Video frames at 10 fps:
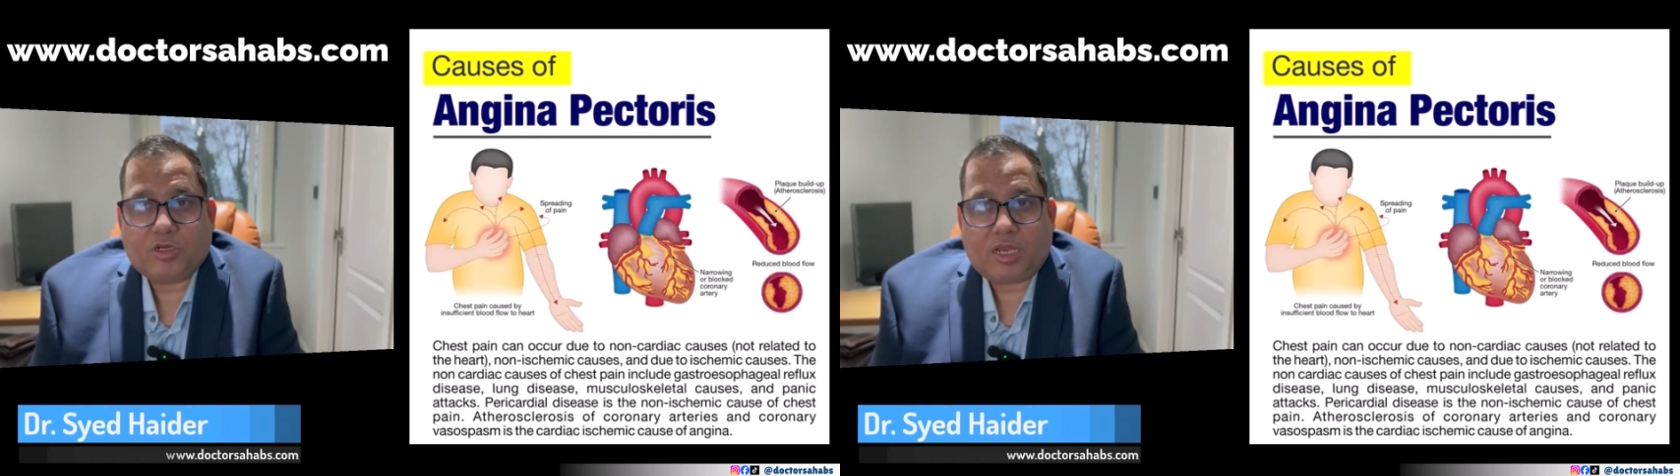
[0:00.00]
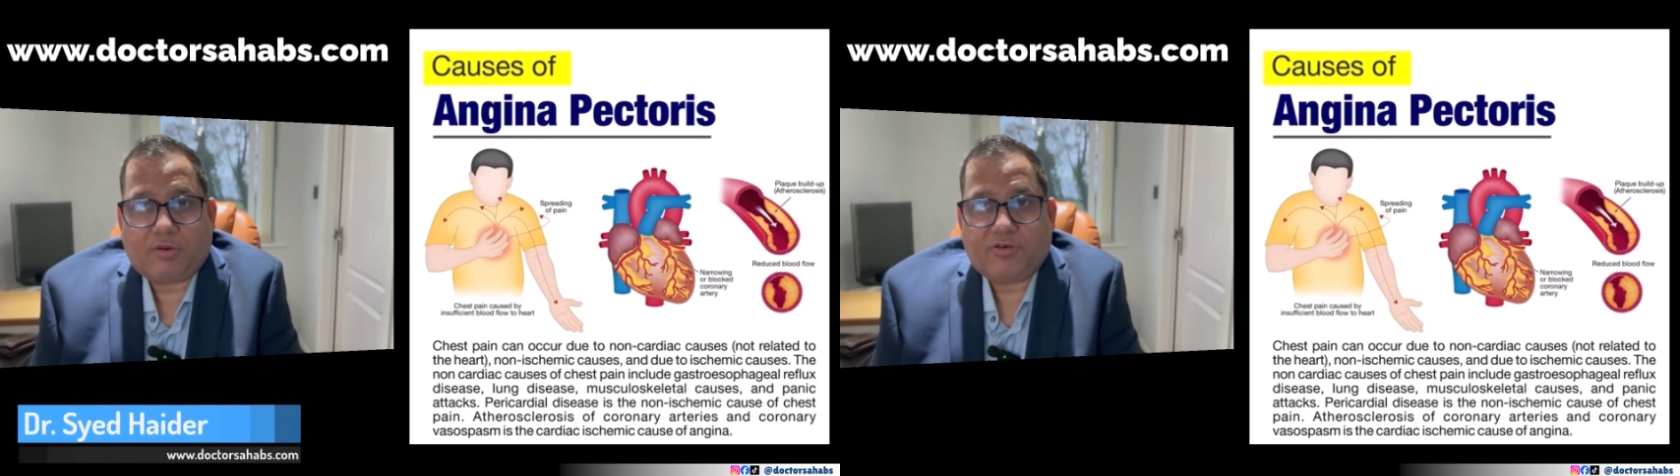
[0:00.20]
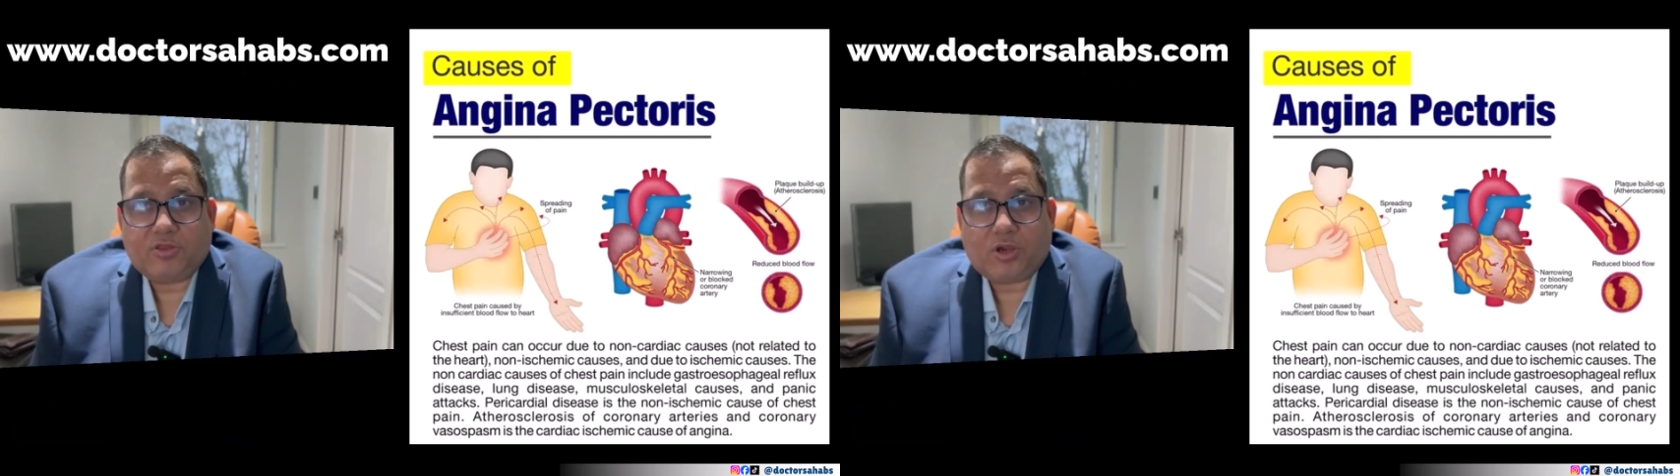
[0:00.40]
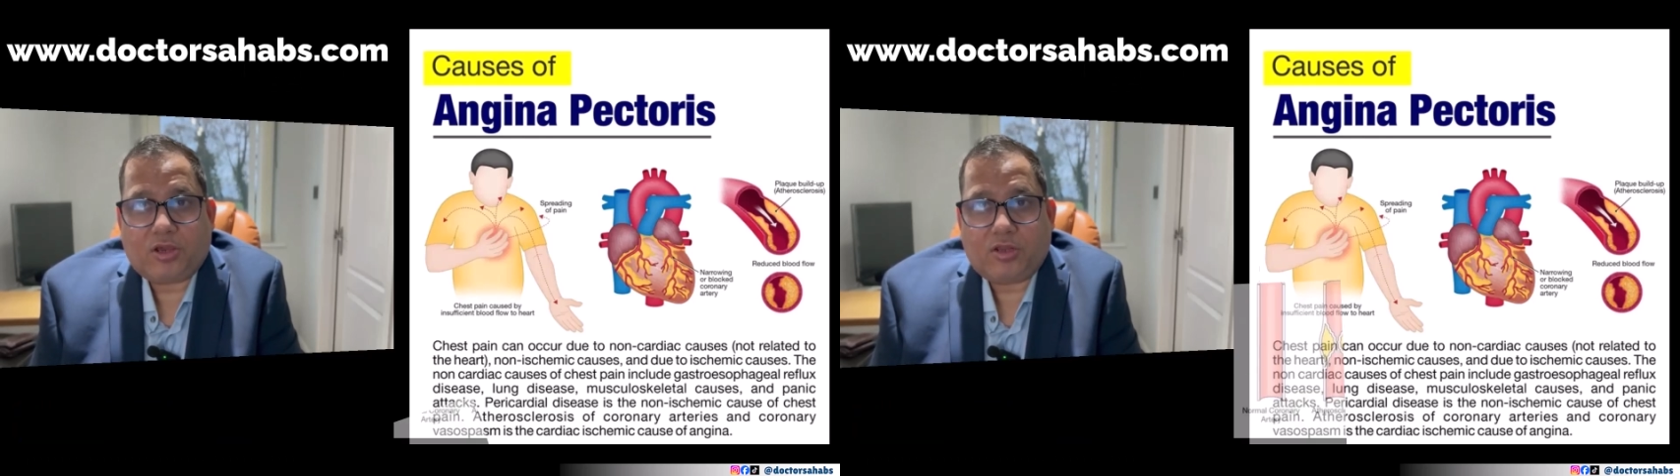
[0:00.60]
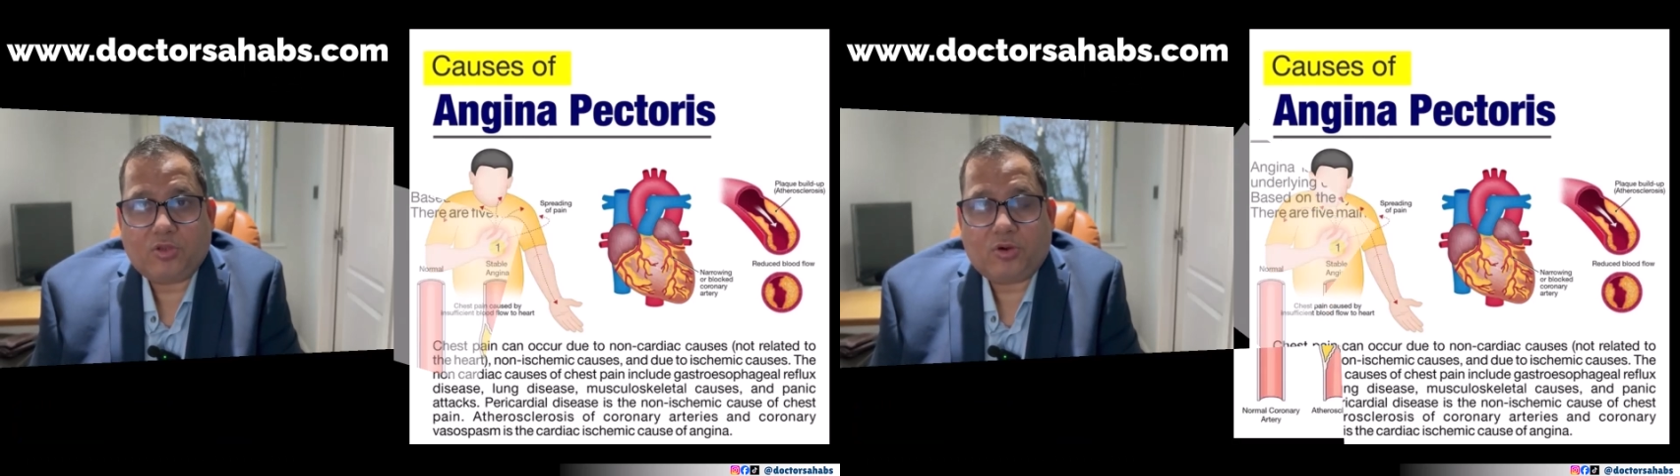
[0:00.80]
type of
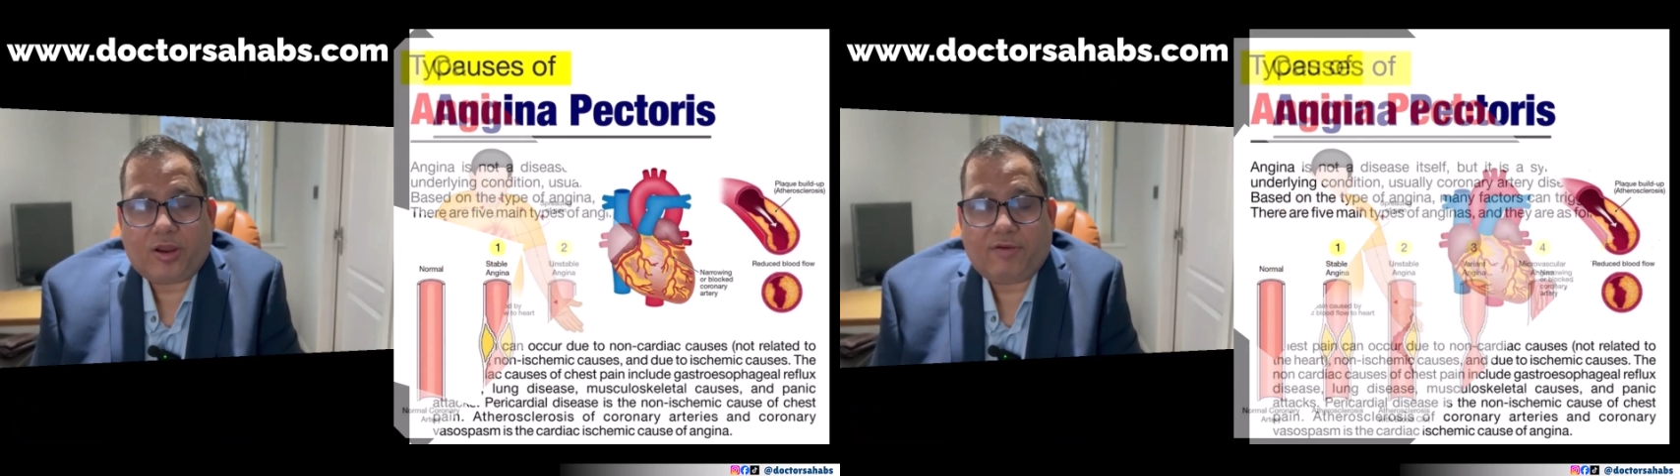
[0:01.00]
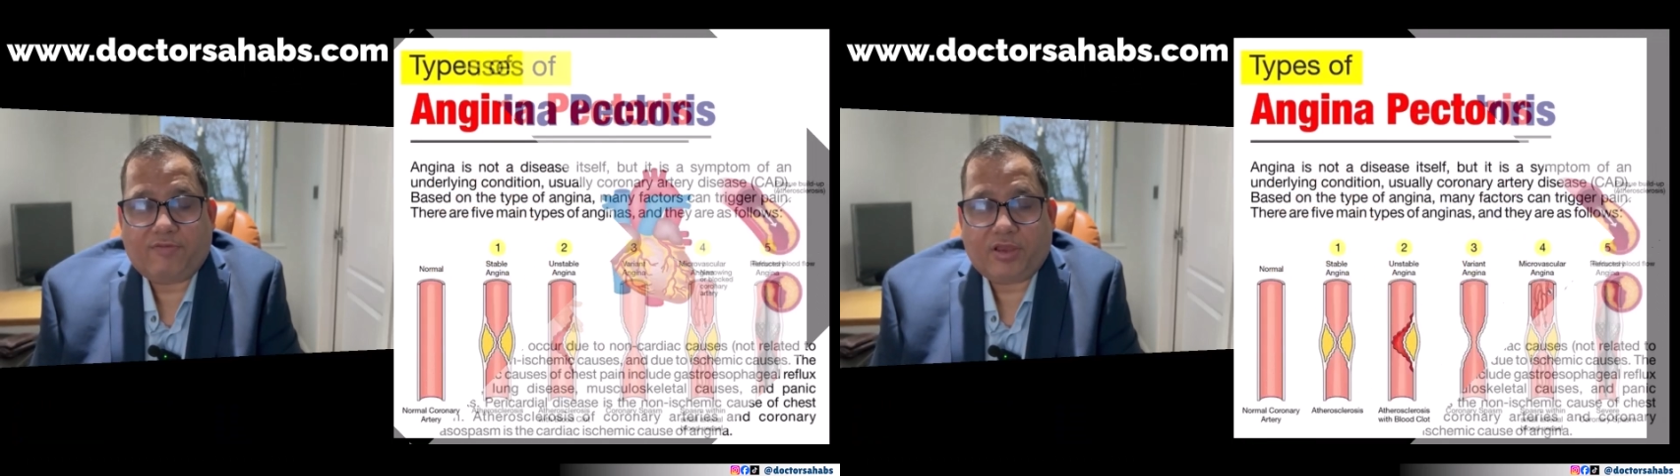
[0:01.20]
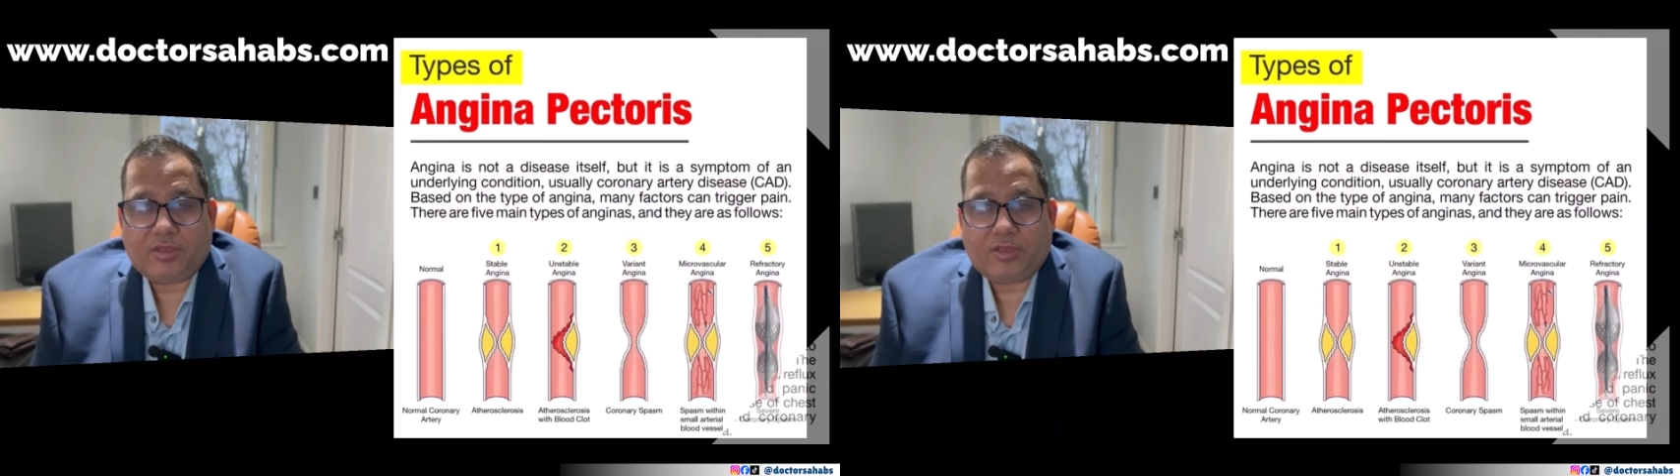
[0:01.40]
angina you are having.